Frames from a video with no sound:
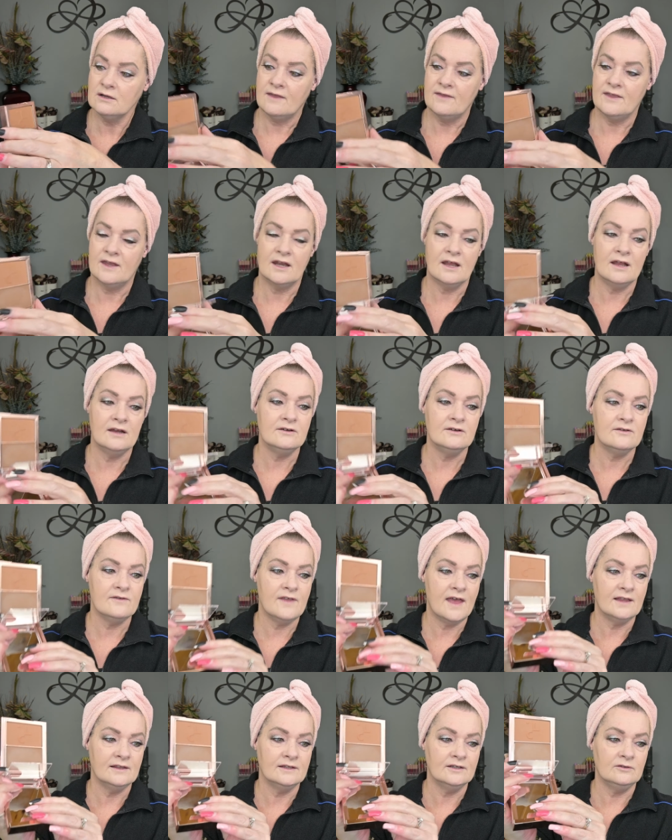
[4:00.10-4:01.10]
and then under
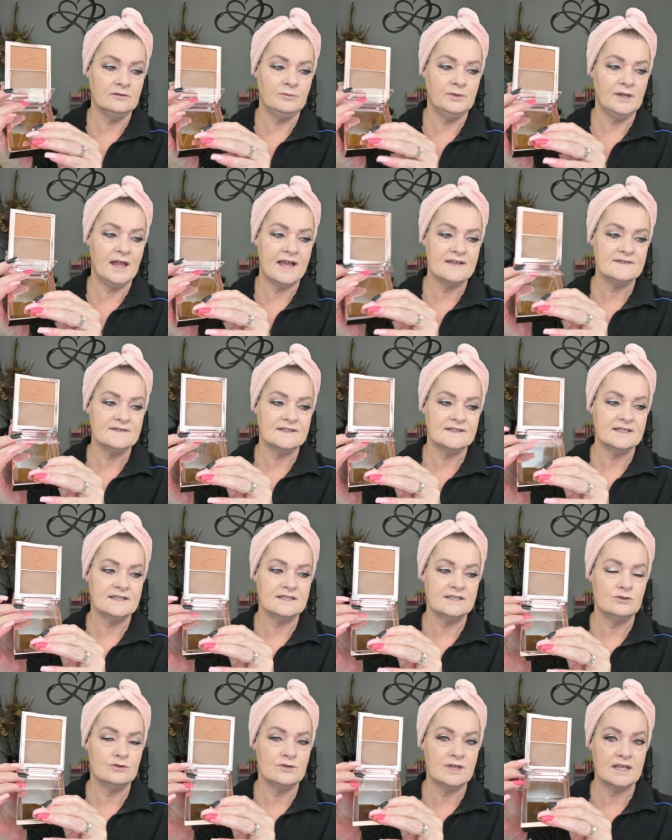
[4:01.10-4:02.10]
that little plastic
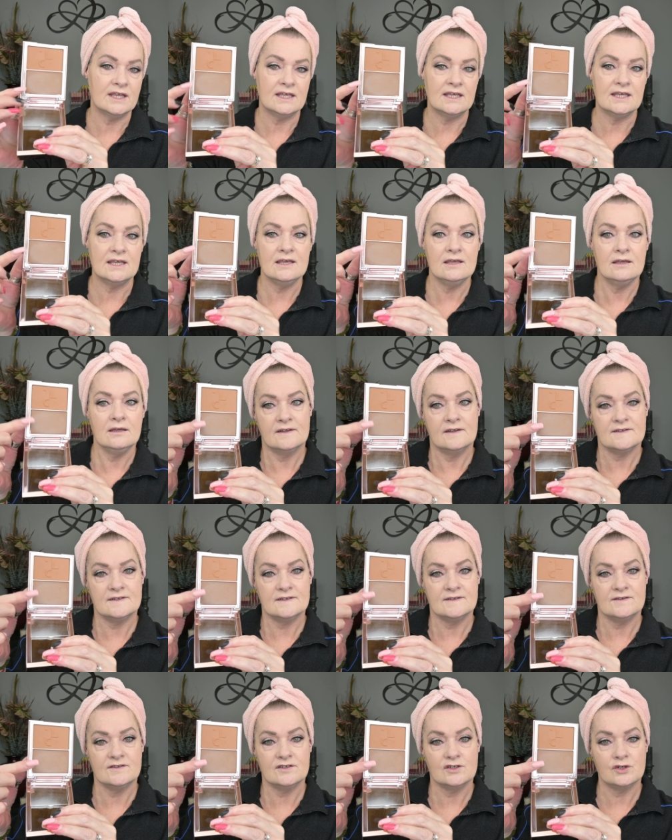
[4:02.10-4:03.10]
doohickey, this
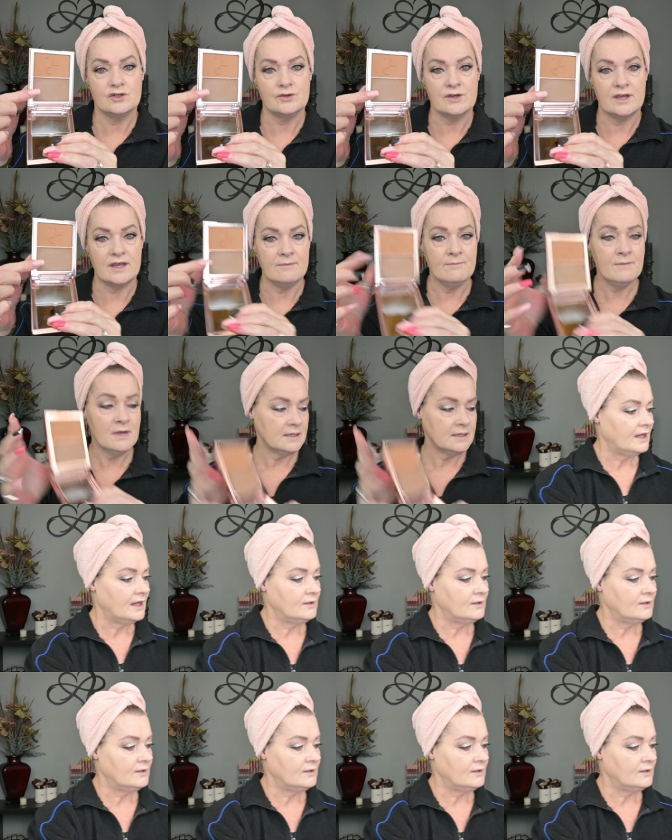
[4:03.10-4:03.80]
is the cream.